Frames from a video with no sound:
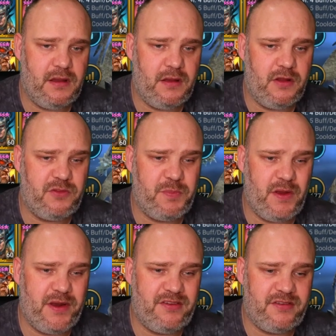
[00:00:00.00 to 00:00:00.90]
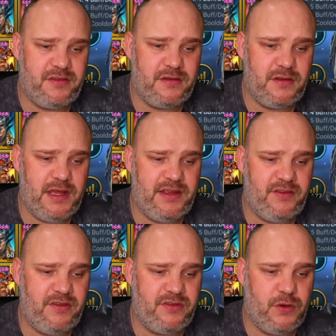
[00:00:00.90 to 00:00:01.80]
To be honest,
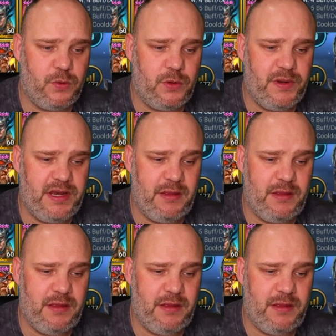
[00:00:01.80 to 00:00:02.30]
it's a cool ability, and